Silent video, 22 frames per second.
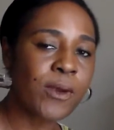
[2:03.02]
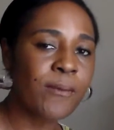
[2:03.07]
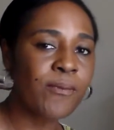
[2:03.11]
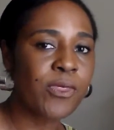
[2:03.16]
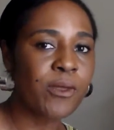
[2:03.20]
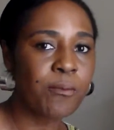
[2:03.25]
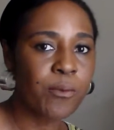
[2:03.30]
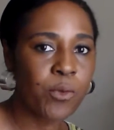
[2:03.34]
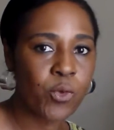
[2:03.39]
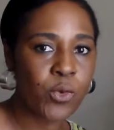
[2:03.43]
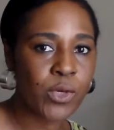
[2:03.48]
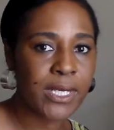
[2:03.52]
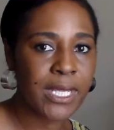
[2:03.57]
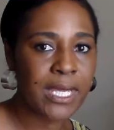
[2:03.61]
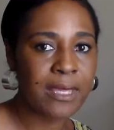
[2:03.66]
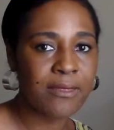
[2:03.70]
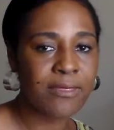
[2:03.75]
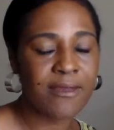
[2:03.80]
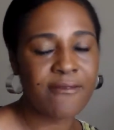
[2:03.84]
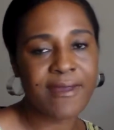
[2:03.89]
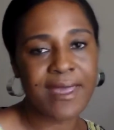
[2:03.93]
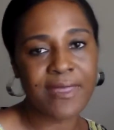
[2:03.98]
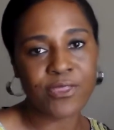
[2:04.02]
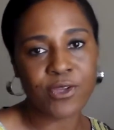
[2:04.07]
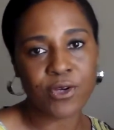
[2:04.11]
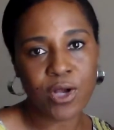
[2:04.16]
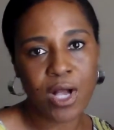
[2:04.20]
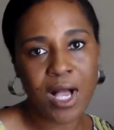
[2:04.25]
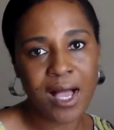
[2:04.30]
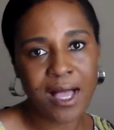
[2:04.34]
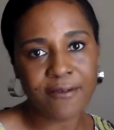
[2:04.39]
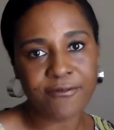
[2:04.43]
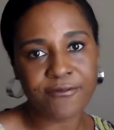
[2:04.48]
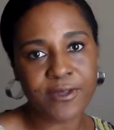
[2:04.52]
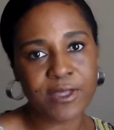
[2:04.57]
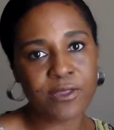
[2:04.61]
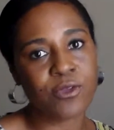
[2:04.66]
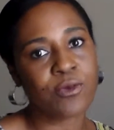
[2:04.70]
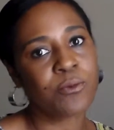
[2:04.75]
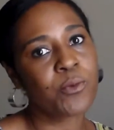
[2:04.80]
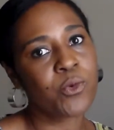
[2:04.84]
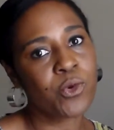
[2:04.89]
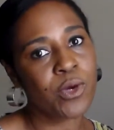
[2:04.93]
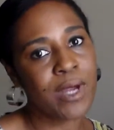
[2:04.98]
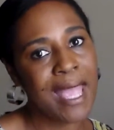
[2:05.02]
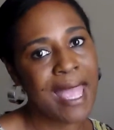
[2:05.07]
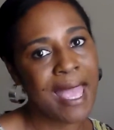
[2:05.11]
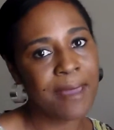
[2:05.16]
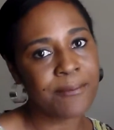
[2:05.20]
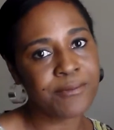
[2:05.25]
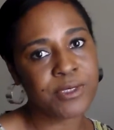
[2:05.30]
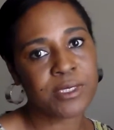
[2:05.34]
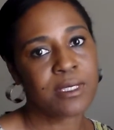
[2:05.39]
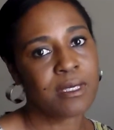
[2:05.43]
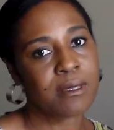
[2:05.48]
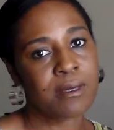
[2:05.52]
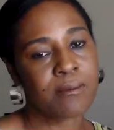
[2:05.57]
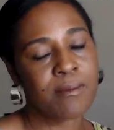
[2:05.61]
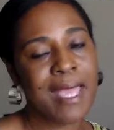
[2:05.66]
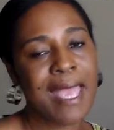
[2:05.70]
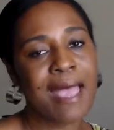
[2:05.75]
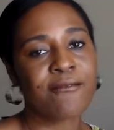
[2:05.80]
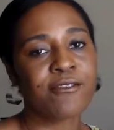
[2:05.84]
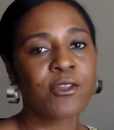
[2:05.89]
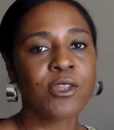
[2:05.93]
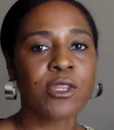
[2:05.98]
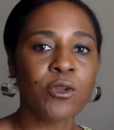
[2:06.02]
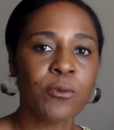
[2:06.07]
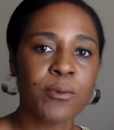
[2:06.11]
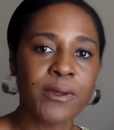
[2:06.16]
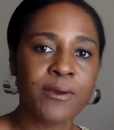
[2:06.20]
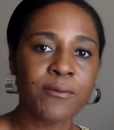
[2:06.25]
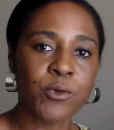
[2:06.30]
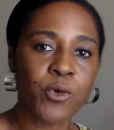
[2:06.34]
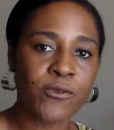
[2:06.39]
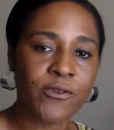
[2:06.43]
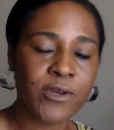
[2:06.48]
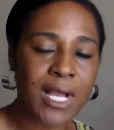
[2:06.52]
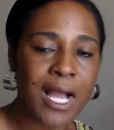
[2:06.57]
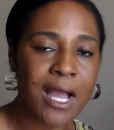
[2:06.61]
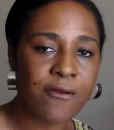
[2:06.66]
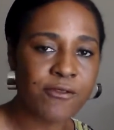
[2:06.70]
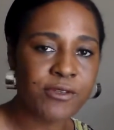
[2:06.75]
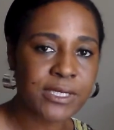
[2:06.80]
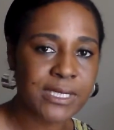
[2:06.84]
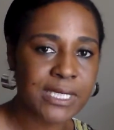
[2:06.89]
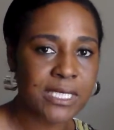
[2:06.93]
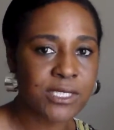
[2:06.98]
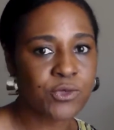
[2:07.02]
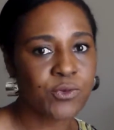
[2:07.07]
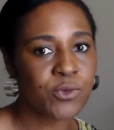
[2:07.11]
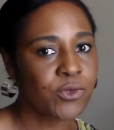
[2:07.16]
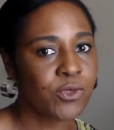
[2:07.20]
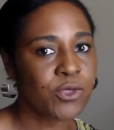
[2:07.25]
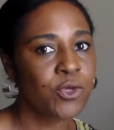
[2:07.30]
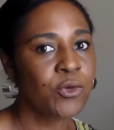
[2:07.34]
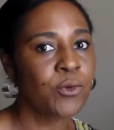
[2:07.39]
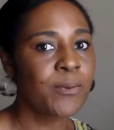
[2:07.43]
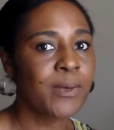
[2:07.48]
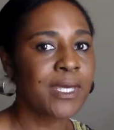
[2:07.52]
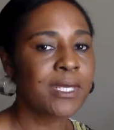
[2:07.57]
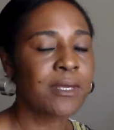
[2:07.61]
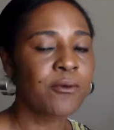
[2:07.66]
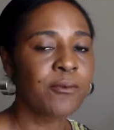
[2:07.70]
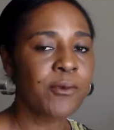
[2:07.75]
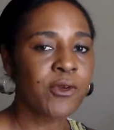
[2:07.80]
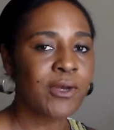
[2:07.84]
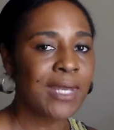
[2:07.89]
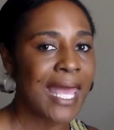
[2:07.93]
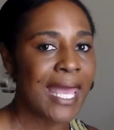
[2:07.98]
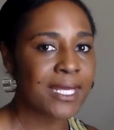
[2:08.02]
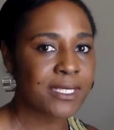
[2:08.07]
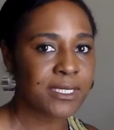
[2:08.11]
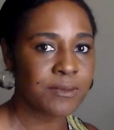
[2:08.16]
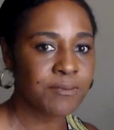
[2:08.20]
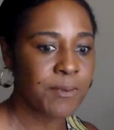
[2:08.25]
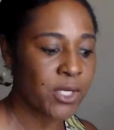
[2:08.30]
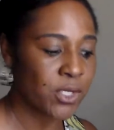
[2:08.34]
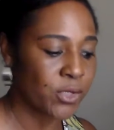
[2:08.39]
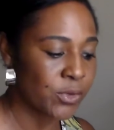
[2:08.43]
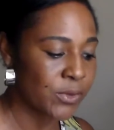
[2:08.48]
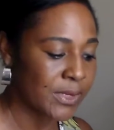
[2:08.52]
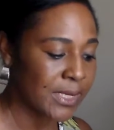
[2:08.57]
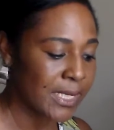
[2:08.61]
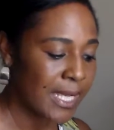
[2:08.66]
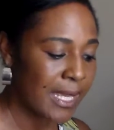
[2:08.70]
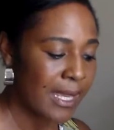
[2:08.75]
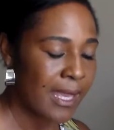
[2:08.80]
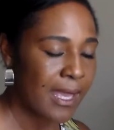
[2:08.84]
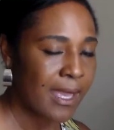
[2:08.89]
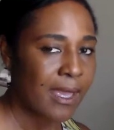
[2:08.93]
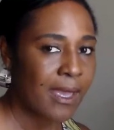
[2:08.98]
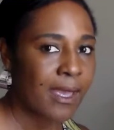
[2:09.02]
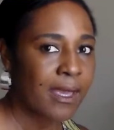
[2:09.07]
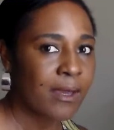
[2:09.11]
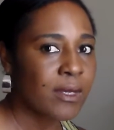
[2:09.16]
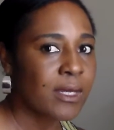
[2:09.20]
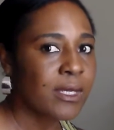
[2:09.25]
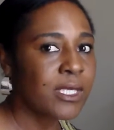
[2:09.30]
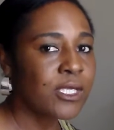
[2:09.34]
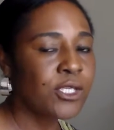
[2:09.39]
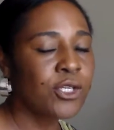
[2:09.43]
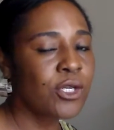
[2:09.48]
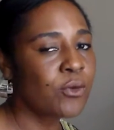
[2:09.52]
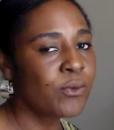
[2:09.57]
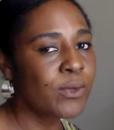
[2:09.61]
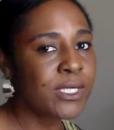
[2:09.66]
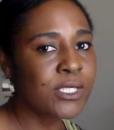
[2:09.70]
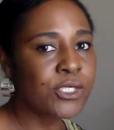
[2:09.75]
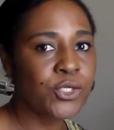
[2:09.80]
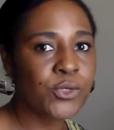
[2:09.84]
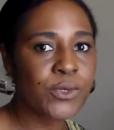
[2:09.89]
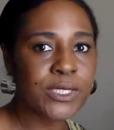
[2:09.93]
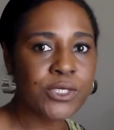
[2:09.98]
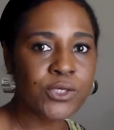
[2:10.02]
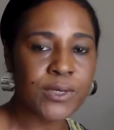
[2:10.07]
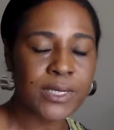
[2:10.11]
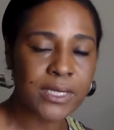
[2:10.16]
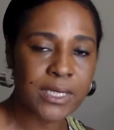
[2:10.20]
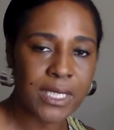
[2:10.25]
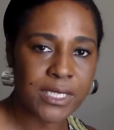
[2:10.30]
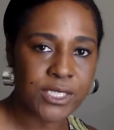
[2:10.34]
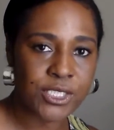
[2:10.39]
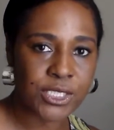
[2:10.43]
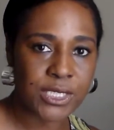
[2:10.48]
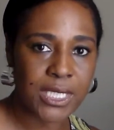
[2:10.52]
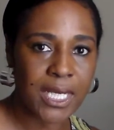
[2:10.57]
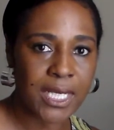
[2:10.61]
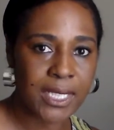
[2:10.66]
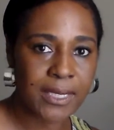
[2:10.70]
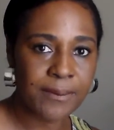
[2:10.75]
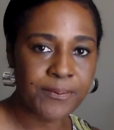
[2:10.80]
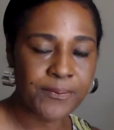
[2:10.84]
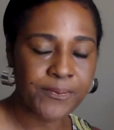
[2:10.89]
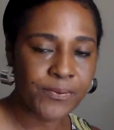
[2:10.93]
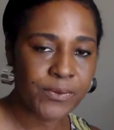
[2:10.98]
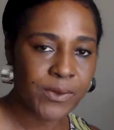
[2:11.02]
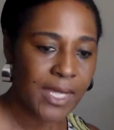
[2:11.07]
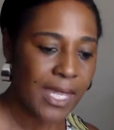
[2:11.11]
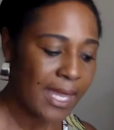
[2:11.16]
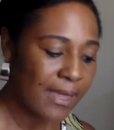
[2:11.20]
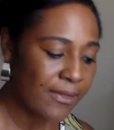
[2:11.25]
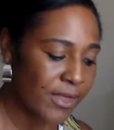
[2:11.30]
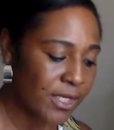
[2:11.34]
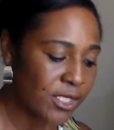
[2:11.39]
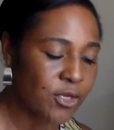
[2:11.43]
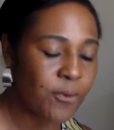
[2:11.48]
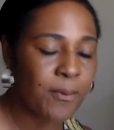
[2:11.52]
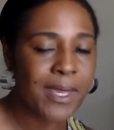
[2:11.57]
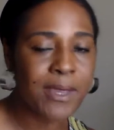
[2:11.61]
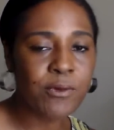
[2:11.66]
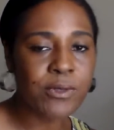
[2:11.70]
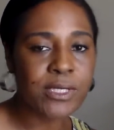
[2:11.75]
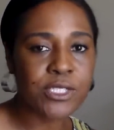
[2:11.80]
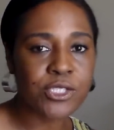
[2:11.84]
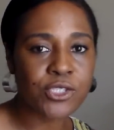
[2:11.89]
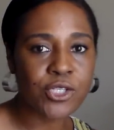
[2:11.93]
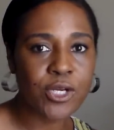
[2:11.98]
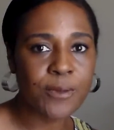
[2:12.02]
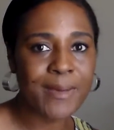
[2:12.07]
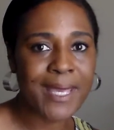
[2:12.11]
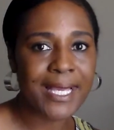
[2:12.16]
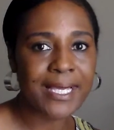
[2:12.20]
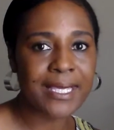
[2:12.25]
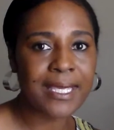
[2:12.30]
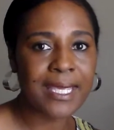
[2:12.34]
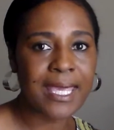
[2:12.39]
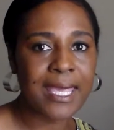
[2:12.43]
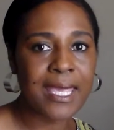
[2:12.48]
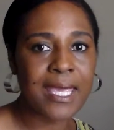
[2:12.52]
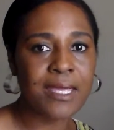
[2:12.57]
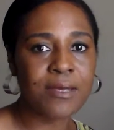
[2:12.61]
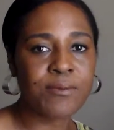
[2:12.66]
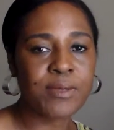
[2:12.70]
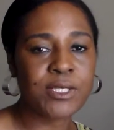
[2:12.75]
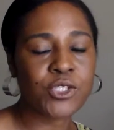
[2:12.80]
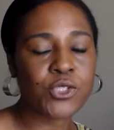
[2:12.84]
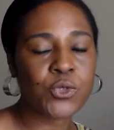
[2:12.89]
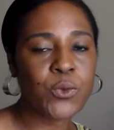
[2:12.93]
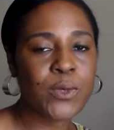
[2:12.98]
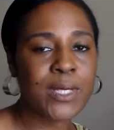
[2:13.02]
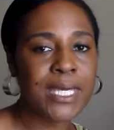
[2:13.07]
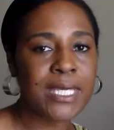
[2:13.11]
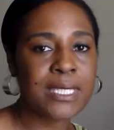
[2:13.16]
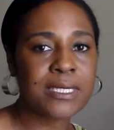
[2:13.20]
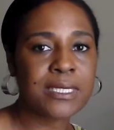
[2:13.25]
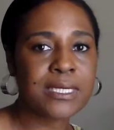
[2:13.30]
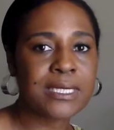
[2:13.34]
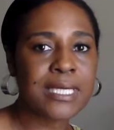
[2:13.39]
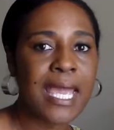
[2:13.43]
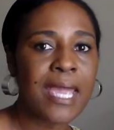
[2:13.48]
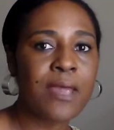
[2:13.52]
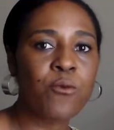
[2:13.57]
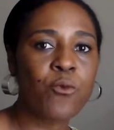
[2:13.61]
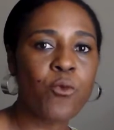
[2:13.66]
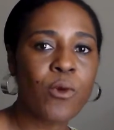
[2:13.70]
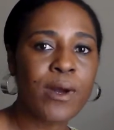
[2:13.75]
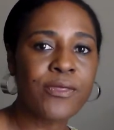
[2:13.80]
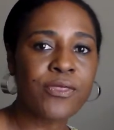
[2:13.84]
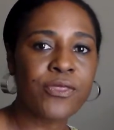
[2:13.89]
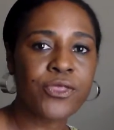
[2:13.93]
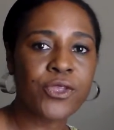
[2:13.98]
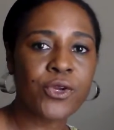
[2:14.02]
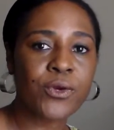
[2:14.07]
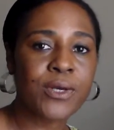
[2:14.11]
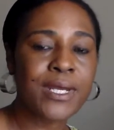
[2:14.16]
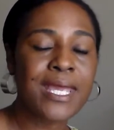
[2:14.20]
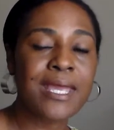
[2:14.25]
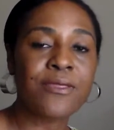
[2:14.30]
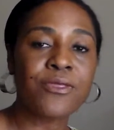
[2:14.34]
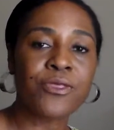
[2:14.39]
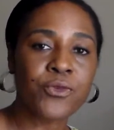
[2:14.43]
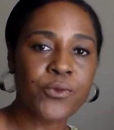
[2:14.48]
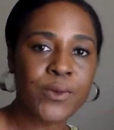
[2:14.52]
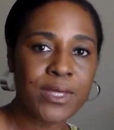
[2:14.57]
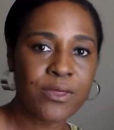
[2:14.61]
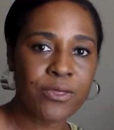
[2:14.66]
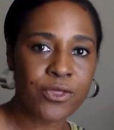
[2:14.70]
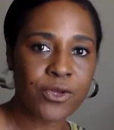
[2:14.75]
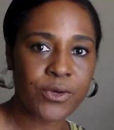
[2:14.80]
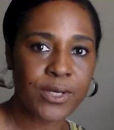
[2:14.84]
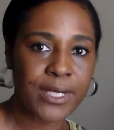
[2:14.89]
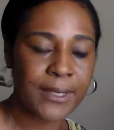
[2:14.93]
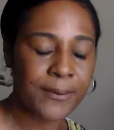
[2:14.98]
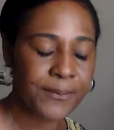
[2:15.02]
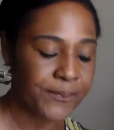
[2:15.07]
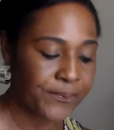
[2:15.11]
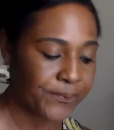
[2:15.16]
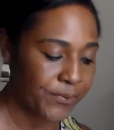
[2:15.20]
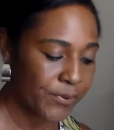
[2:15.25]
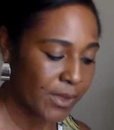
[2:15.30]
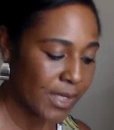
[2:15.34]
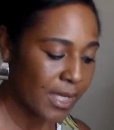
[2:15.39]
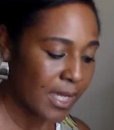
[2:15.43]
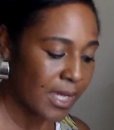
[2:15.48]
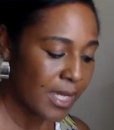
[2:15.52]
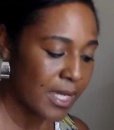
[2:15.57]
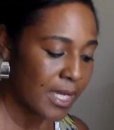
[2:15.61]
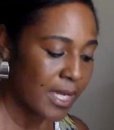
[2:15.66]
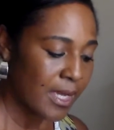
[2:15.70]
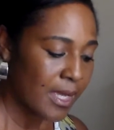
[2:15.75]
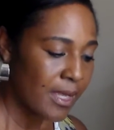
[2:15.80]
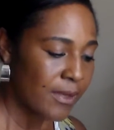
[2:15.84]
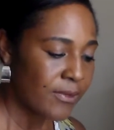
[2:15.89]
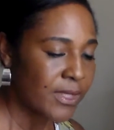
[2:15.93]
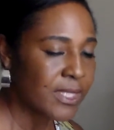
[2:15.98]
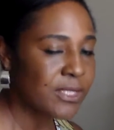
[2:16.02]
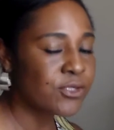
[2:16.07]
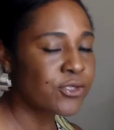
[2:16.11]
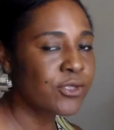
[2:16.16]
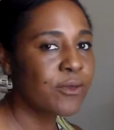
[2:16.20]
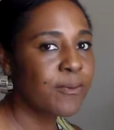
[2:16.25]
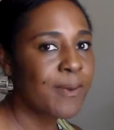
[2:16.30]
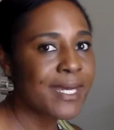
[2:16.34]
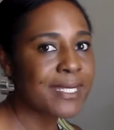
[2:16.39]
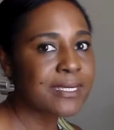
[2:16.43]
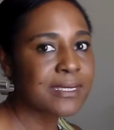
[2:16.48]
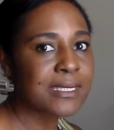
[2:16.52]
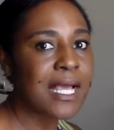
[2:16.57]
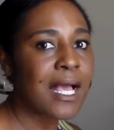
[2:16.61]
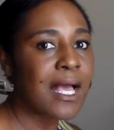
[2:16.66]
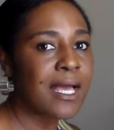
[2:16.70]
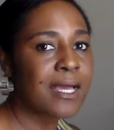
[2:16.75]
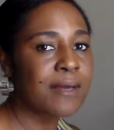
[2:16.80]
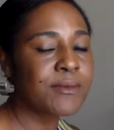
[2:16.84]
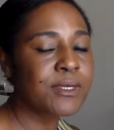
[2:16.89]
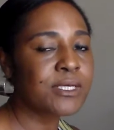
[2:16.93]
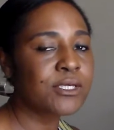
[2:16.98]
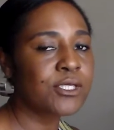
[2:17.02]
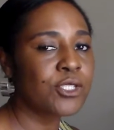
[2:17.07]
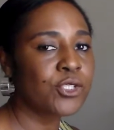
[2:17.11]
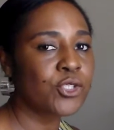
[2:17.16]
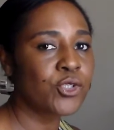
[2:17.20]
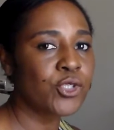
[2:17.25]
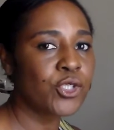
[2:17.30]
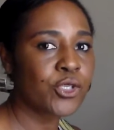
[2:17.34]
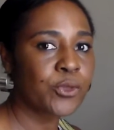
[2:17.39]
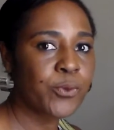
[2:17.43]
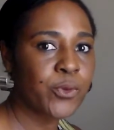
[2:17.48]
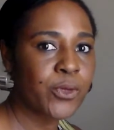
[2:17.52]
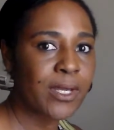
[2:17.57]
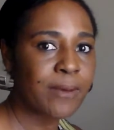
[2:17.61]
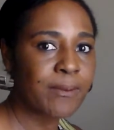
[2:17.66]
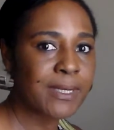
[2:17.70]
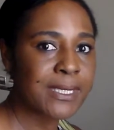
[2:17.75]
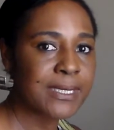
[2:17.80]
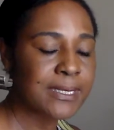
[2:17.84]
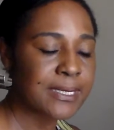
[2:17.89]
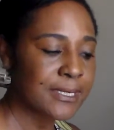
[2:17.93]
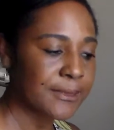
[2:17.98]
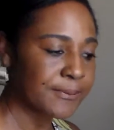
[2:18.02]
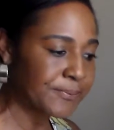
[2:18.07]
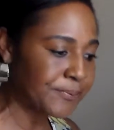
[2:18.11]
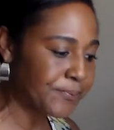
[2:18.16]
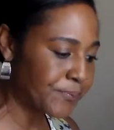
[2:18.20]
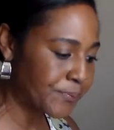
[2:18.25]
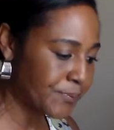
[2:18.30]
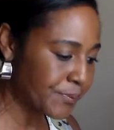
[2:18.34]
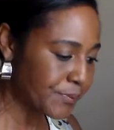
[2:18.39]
from the morning, they've had their coffee, they're more apt to have a little bit more of a conversation with you and be in a relaxed mode. You don't want to do it during lunchtime, and then you may want to start back again between, say, one thirty and three thirty. These are the best times to do your appointments.